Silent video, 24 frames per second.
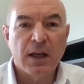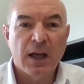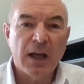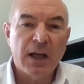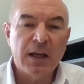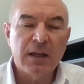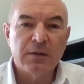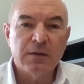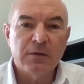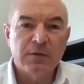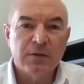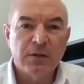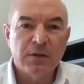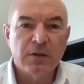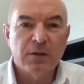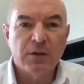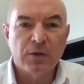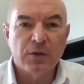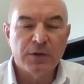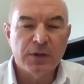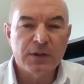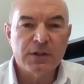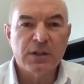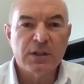hey,
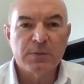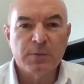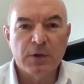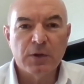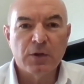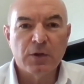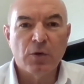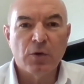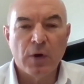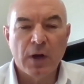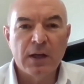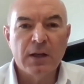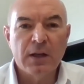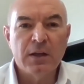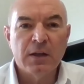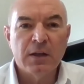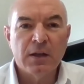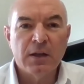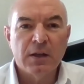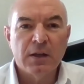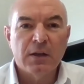this has been great.